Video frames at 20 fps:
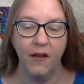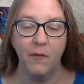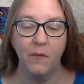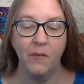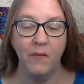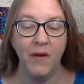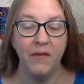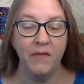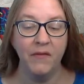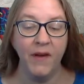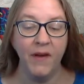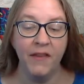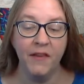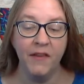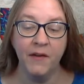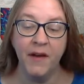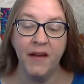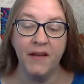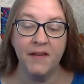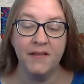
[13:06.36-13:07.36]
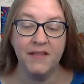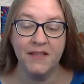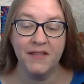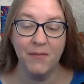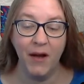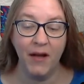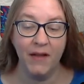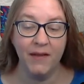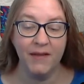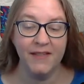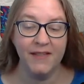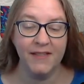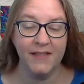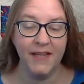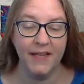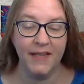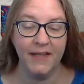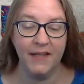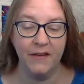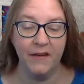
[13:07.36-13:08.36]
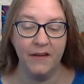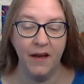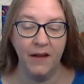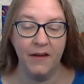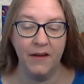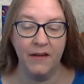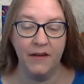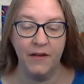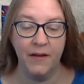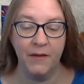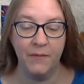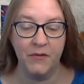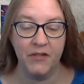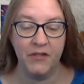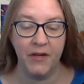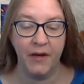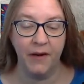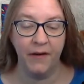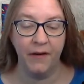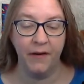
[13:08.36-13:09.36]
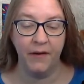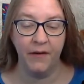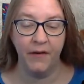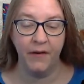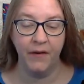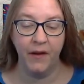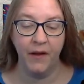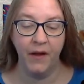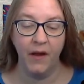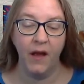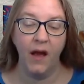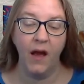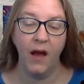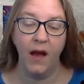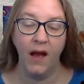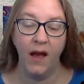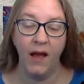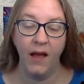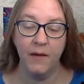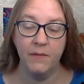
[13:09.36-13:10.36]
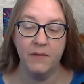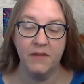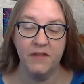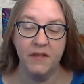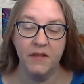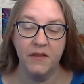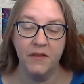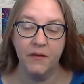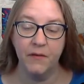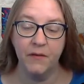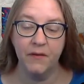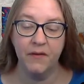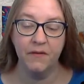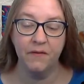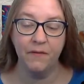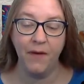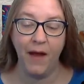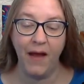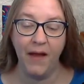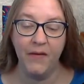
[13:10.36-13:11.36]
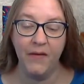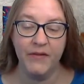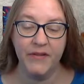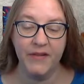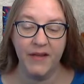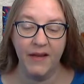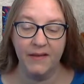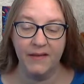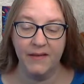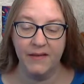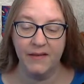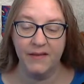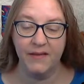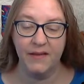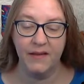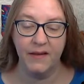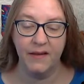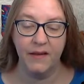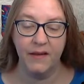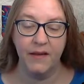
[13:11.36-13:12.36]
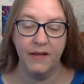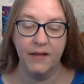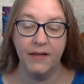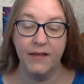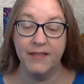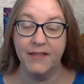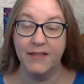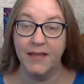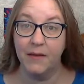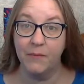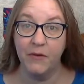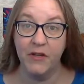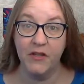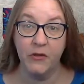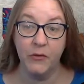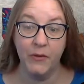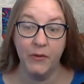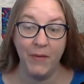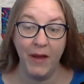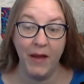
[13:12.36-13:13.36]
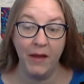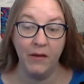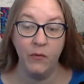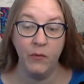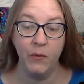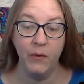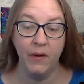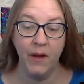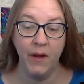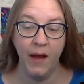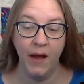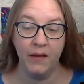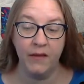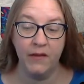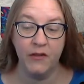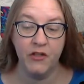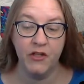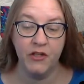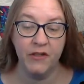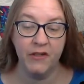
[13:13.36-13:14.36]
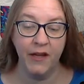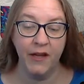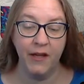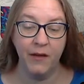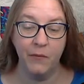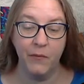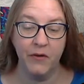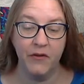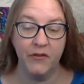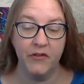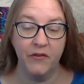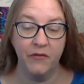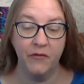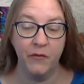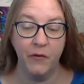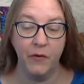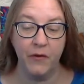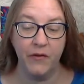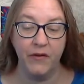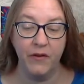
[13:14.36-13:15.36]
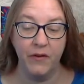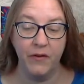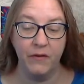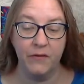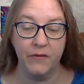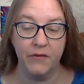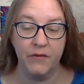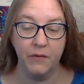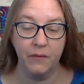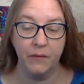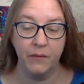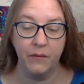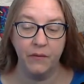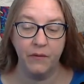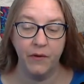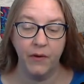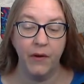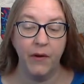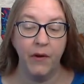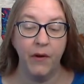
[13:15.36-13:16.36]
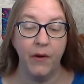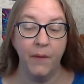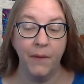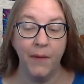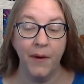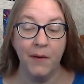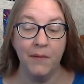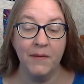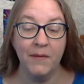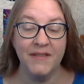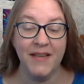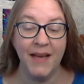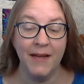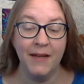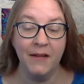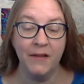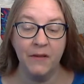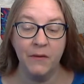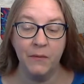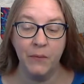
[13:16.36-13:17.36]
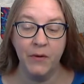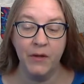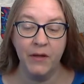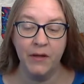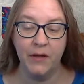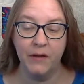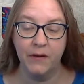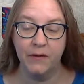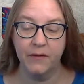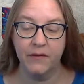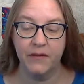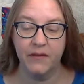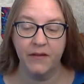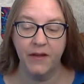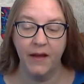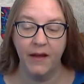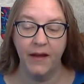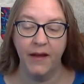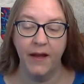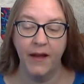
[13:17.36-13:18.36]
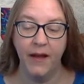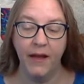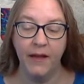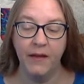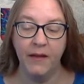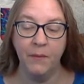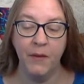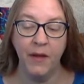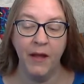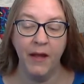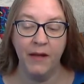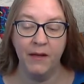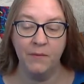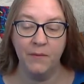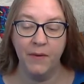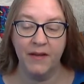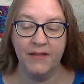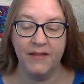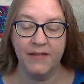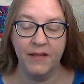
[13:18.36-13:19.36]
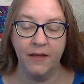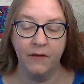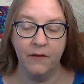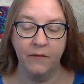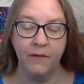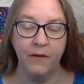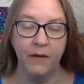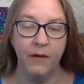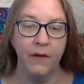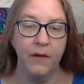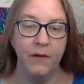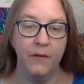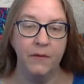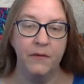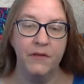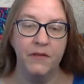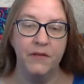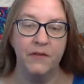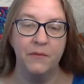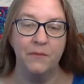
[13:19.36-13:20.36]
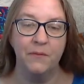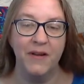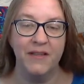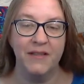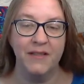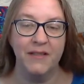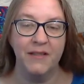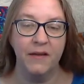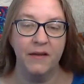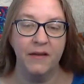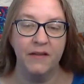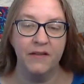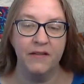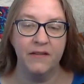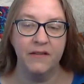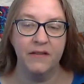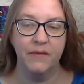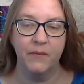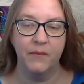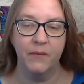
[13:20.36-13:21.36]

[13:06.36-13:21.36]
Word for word: My father had a small estate in Nottinghamshire. I was the third of five sons. He sent me to Emmanuel College in Cambridge at 14 years old, where I resided three years, and applied myself close to my studies.